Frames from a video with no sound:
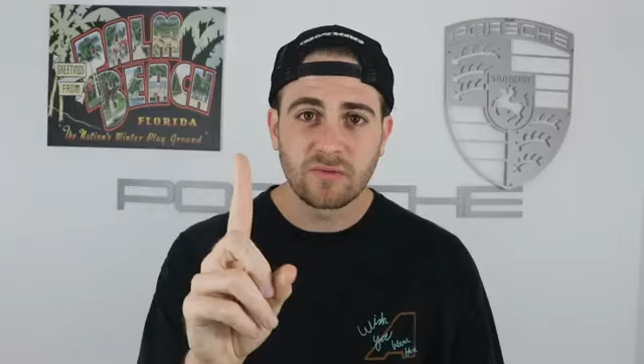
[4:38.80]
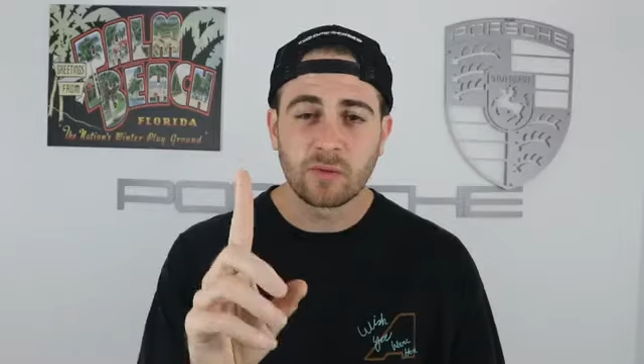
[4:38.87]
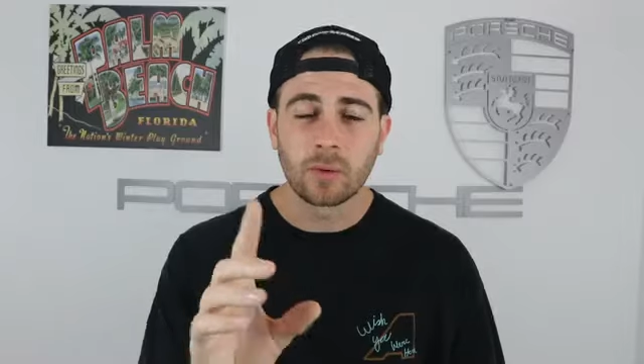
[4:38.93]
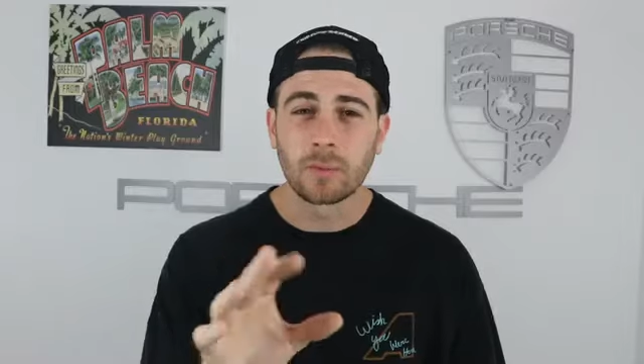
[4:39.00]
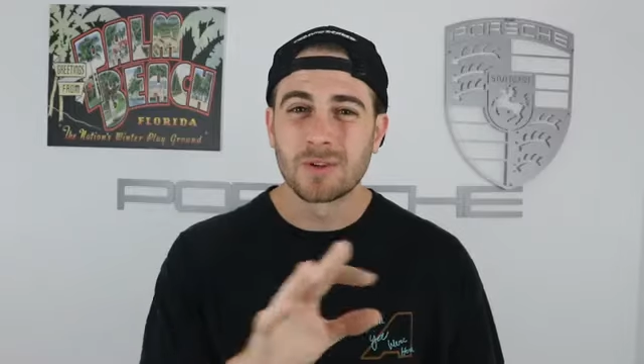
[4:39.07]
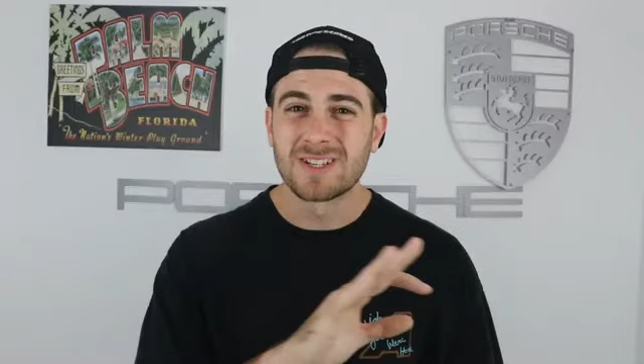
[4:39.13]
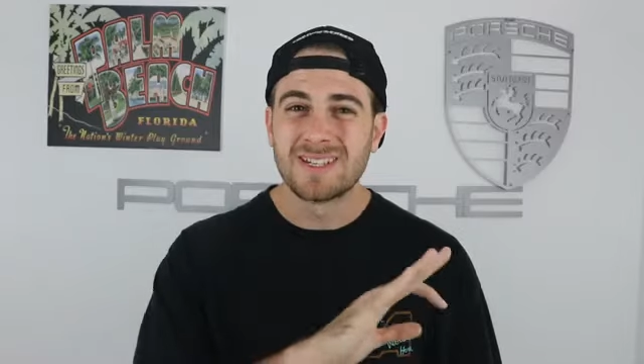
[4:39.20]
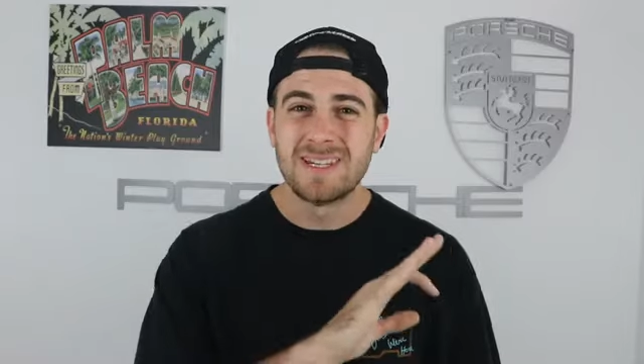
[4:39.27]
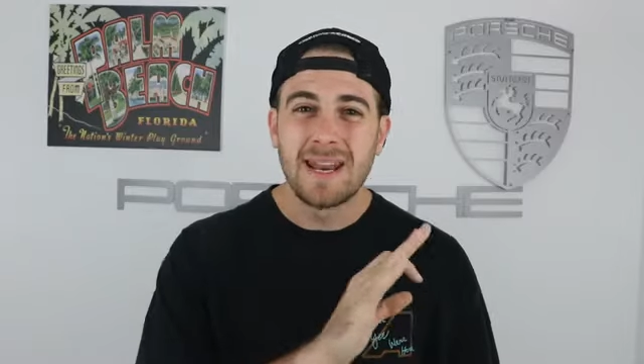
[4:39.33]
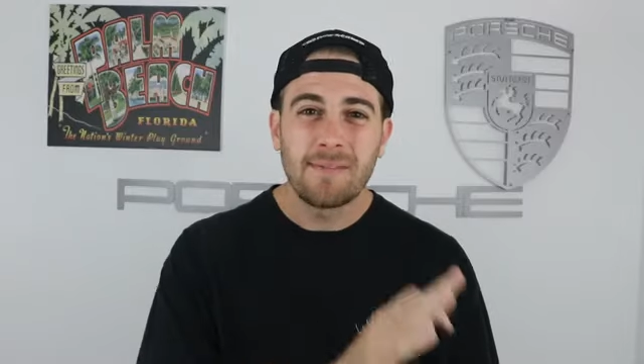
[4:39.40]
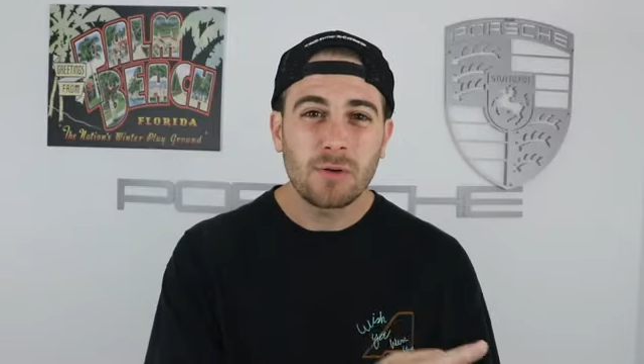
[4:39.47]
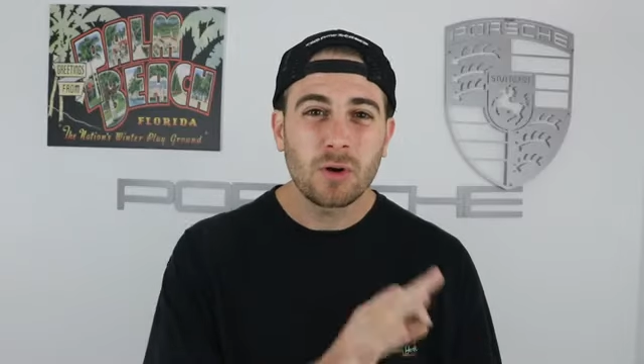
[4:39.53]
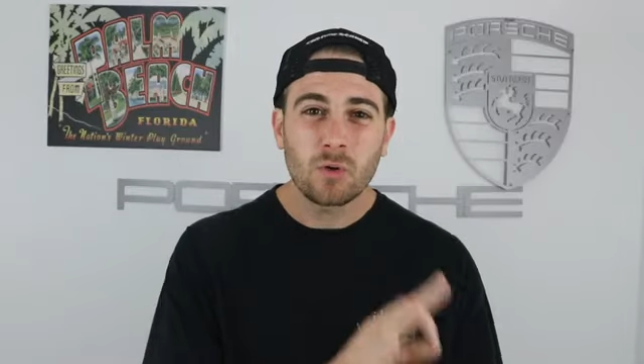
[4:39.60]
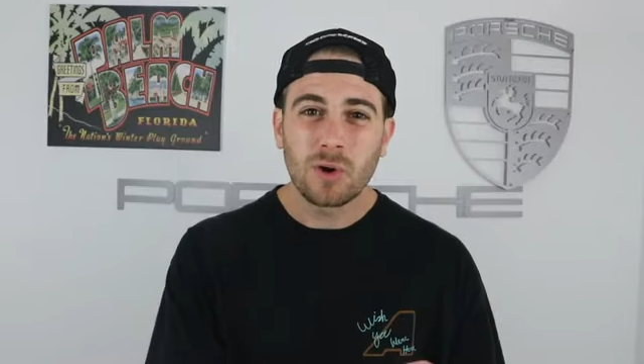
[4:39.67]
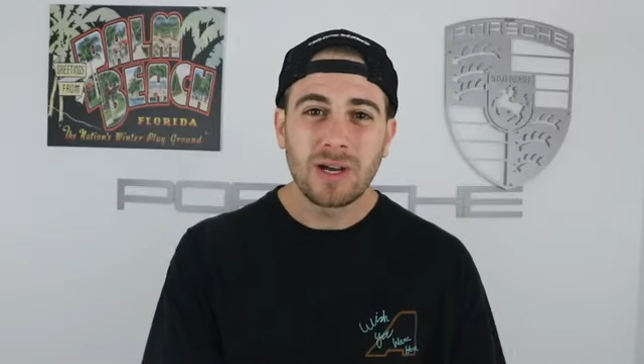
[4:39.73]
and foremost,
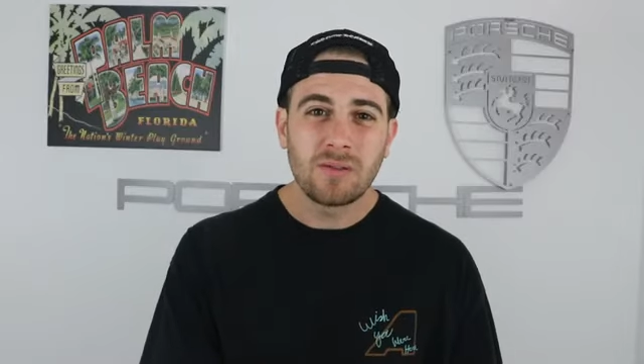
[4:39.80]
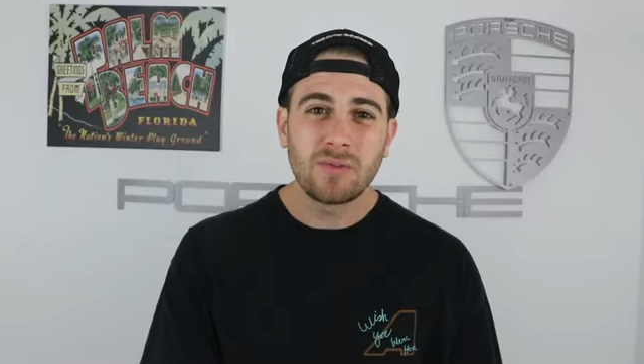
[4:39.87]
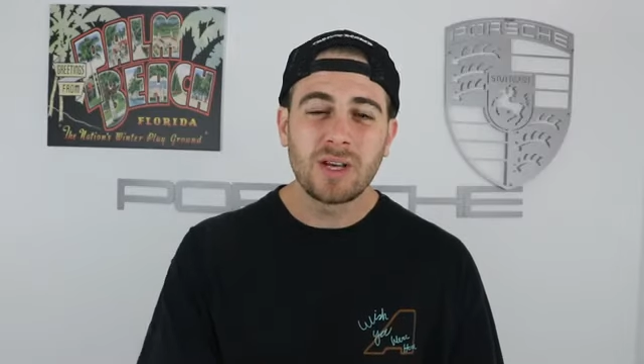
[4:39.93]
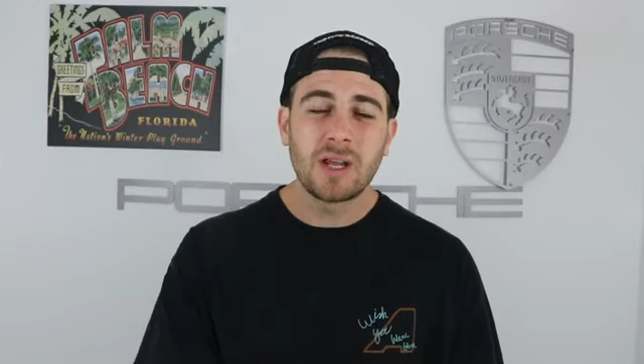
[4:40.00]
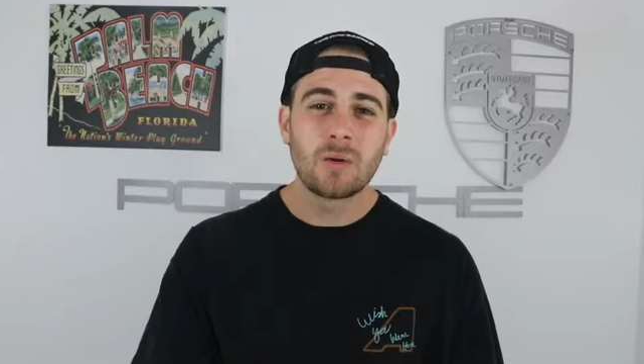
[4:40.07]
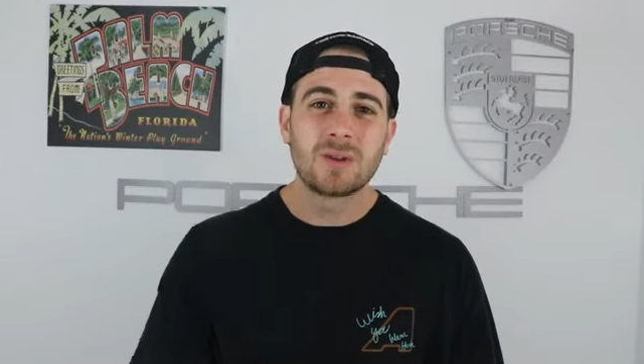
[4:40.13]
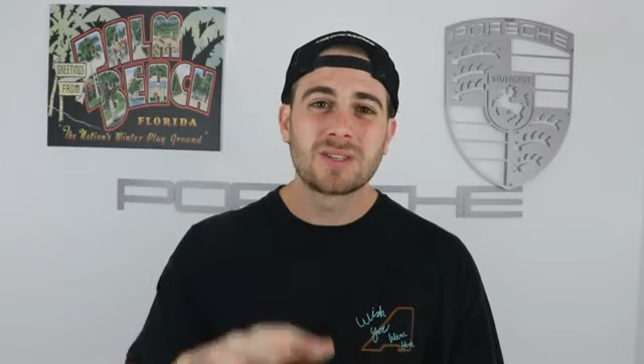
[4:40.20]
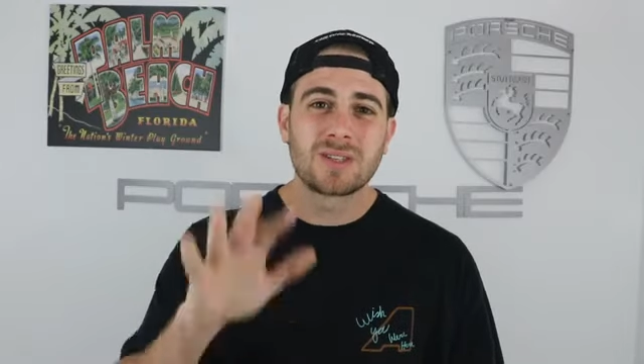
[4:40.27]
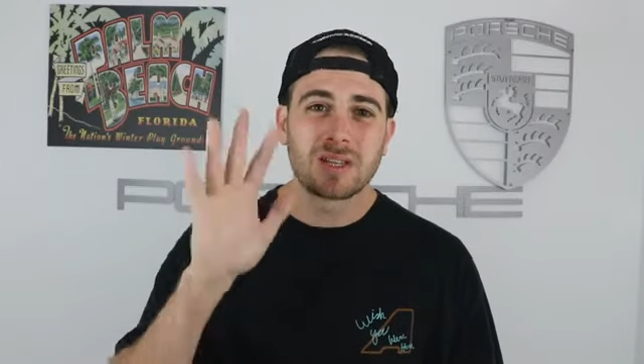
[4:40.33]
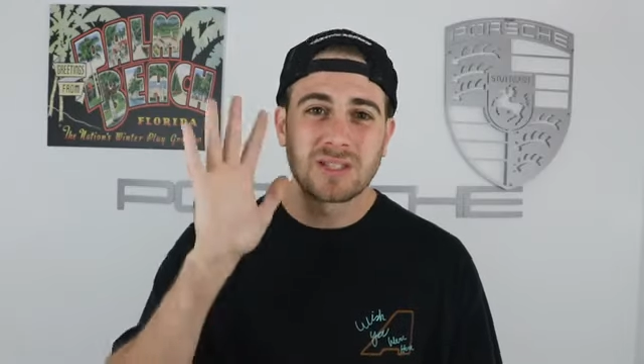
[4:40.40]
never create a video that's